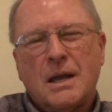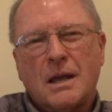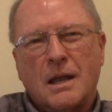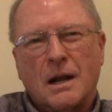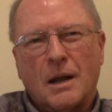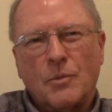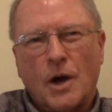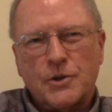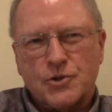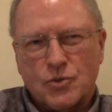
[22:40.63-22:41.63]
And I'm
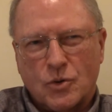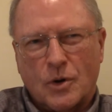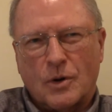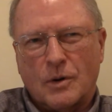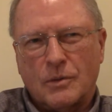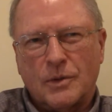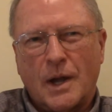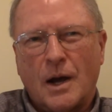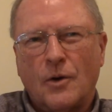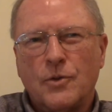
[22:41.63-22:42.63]
not sure
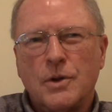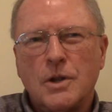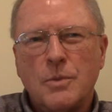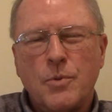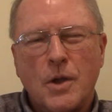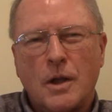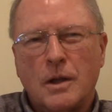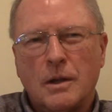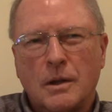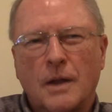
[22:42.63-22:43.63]
now that
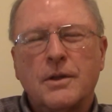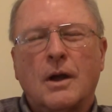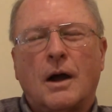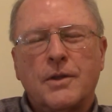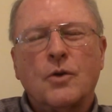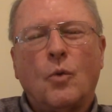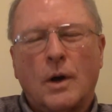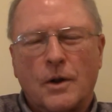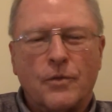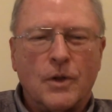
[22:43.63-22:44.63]
EPA. I think
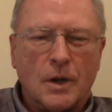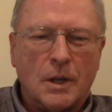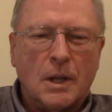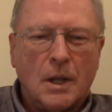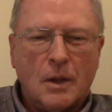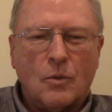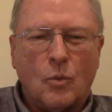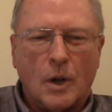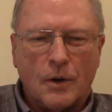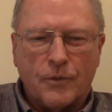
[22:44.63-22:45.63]
one of
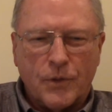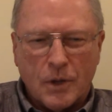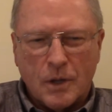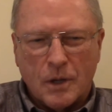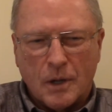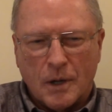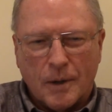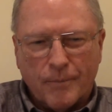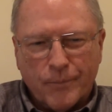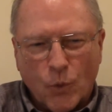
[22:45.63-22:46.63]

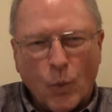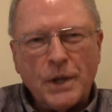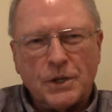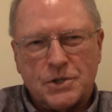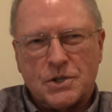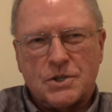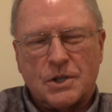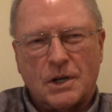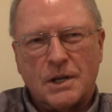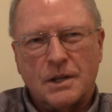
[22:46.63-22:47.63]
the weaknesses
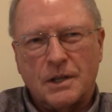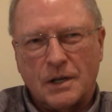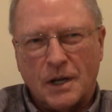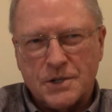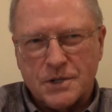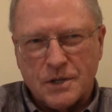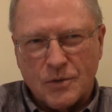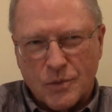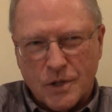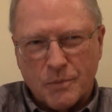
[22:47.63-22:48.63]
that I
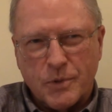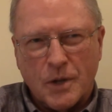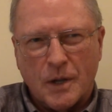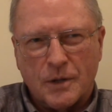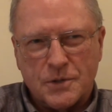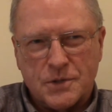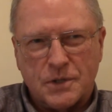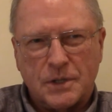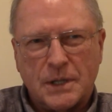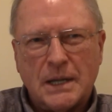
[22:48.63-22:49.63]
see with EPA is
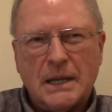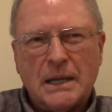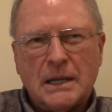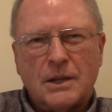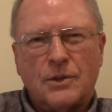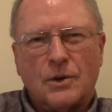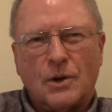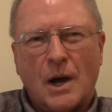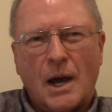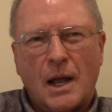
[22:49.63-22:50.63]
that they're
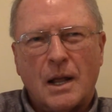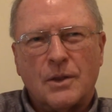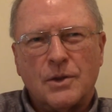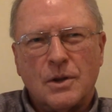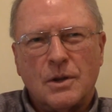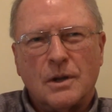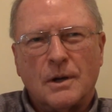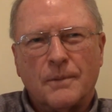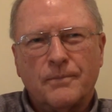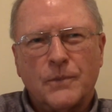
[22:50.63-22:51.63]
not, the
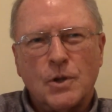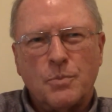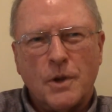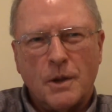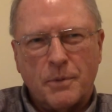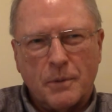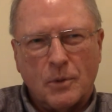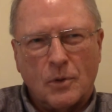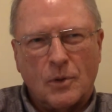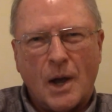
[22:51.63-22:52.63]
EPA
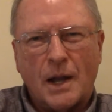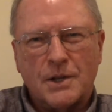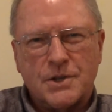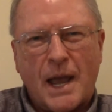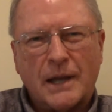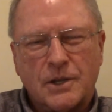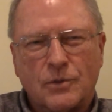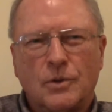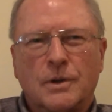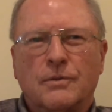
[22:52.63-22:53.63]
people are not as
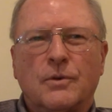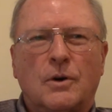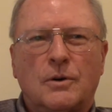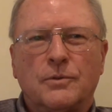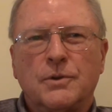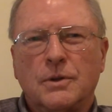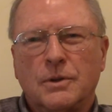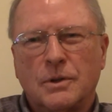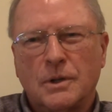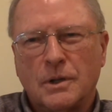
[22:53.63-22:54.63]
actively involved in